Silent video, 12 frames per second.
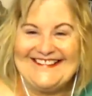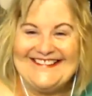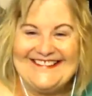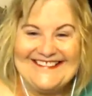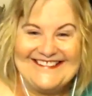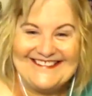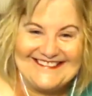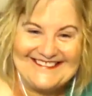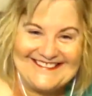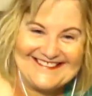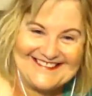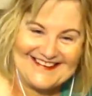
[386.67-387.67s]
Okay, I
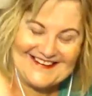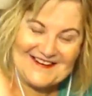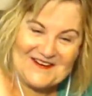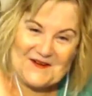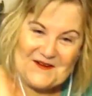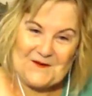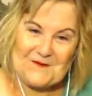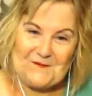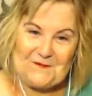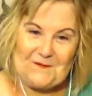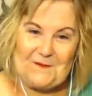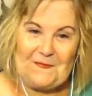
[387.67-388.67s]
remember my 2
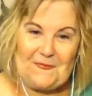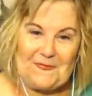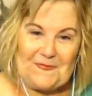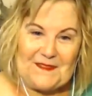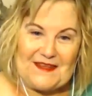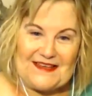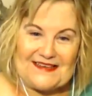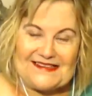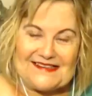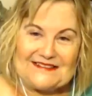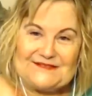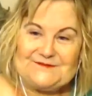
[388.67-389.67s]
announcements that I'm going to make. My first
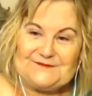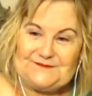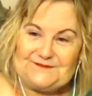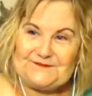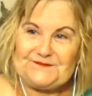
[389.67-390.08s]
announcement is, for the